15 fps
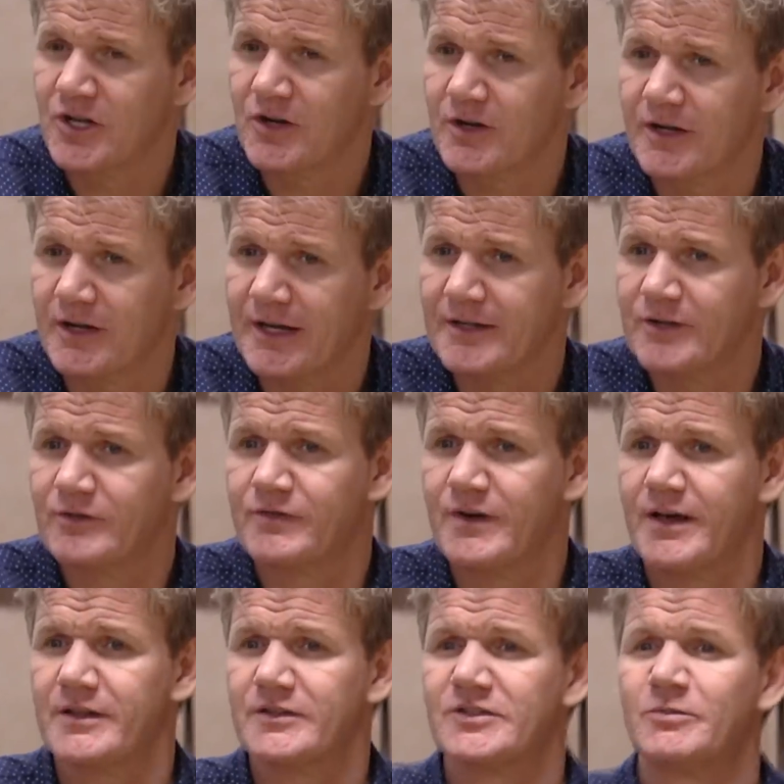longer can your
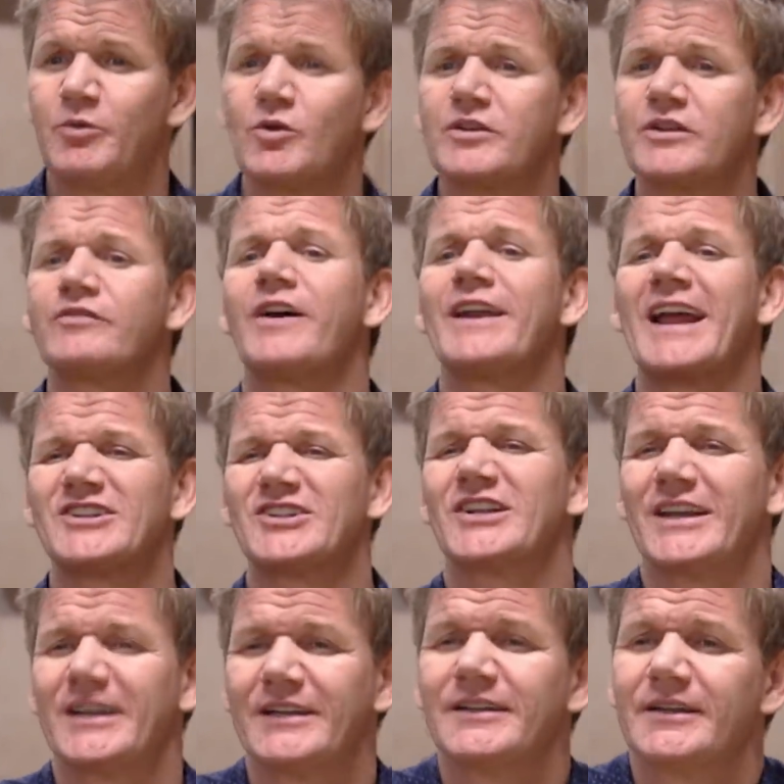father support it financially?